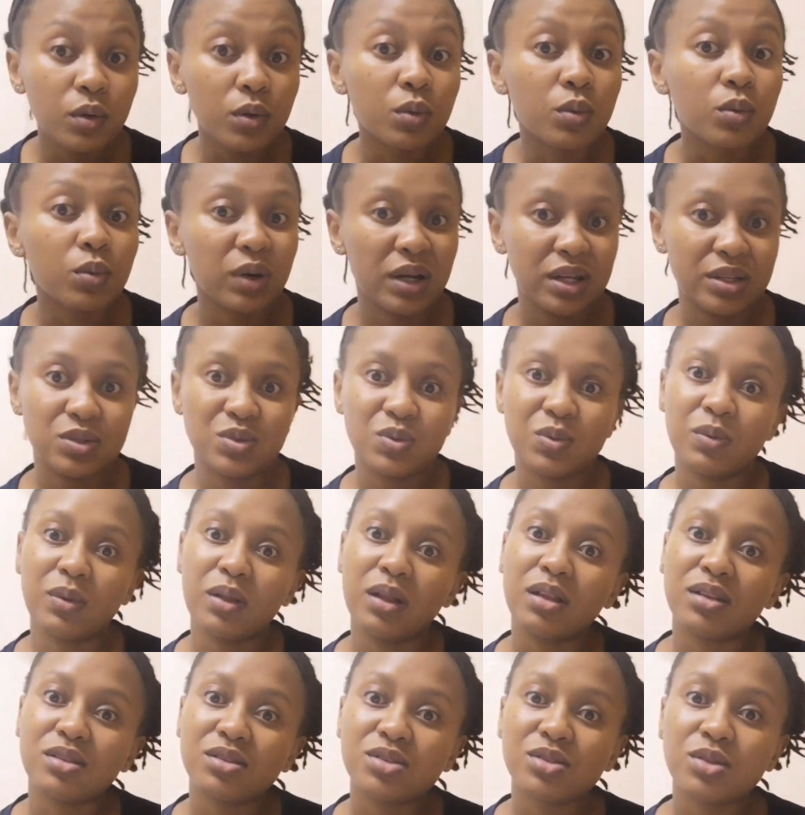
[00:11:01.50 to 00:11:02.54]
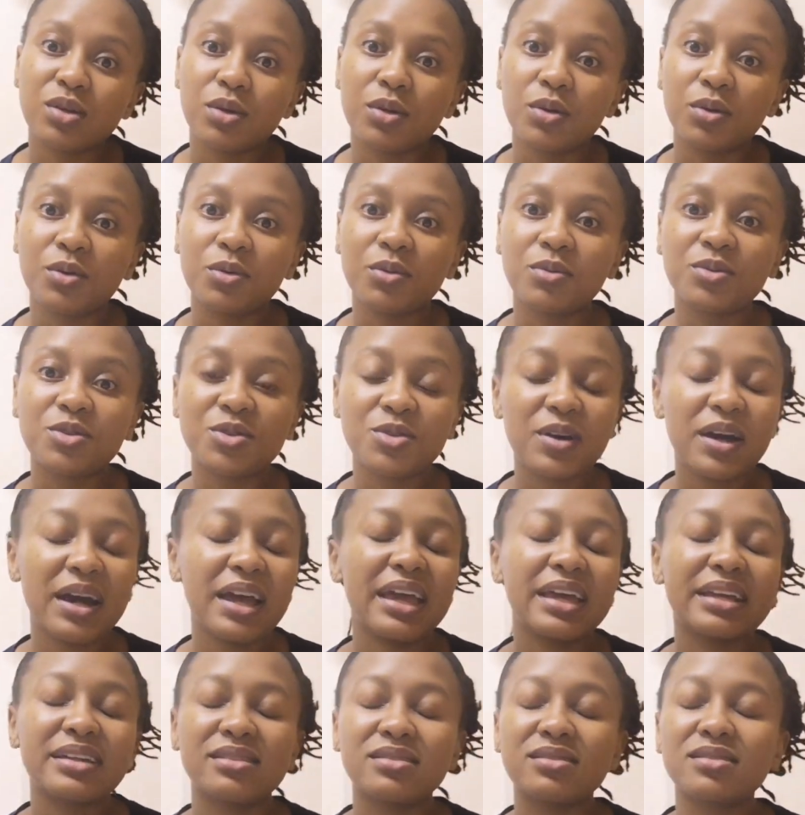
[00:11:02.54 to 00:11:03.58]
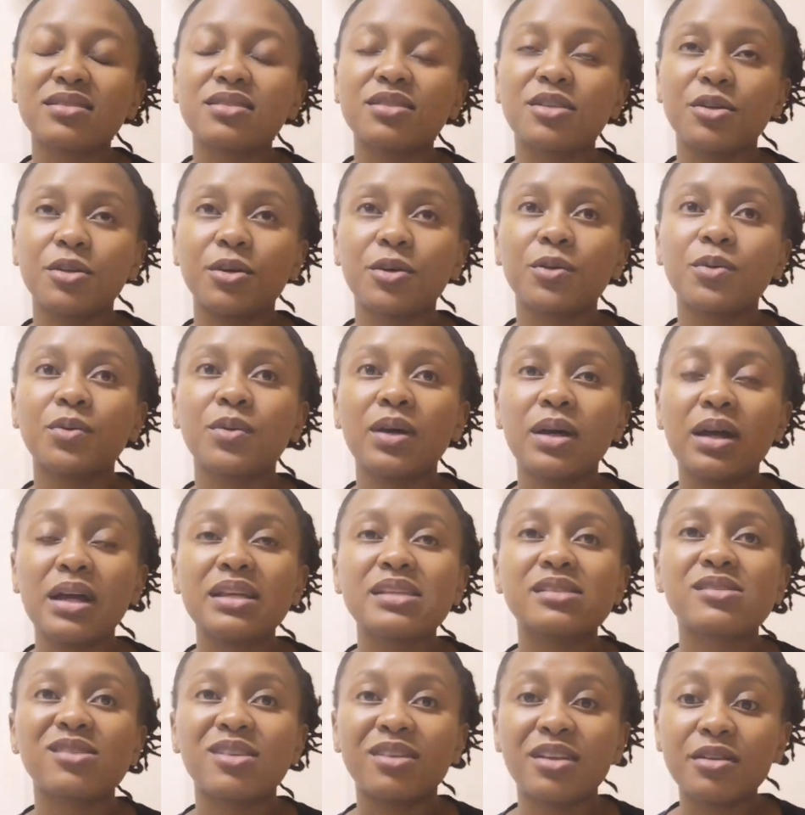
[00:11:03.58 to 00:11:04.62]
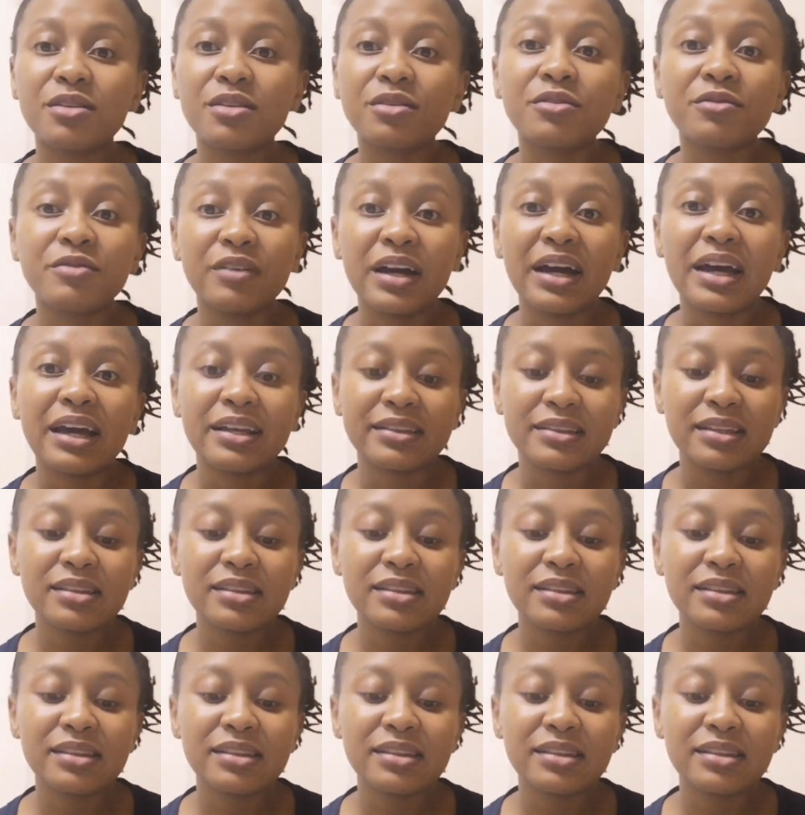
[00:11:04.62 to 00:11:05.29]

know quite well. So try and, you know, solidify.